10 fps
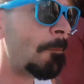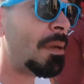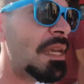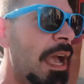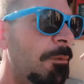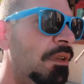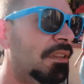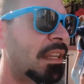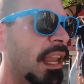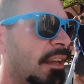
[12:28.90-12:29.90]
p m was
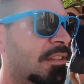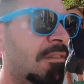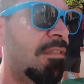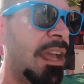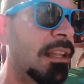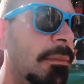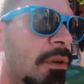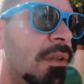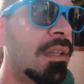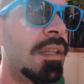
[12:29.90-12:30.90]
the next
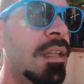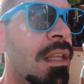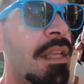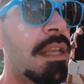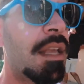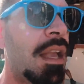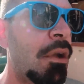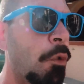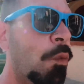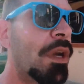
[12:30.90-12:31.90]
available.
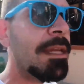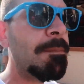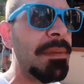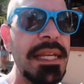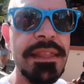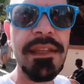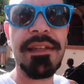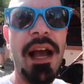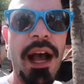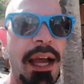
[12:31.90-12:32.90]
We beat the
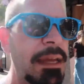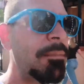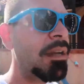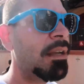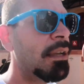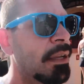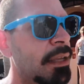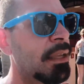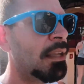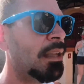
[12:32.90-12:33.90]
time.
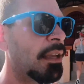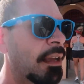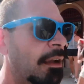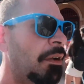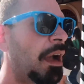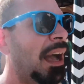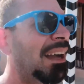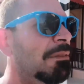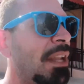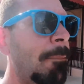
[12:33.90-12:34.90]

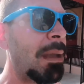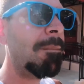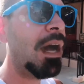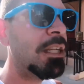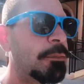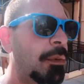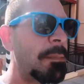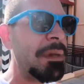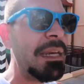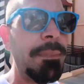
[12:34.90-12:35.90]
Uh, not by much, but we
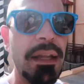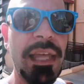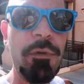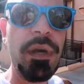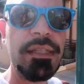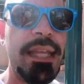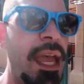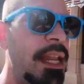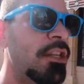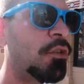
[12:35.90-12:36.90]
beat it by like, what,
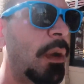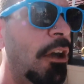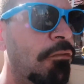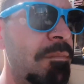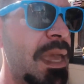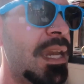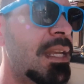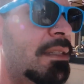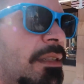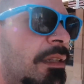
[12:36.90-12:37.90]
ten, twelve
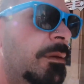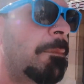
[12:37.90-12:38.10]
minutes?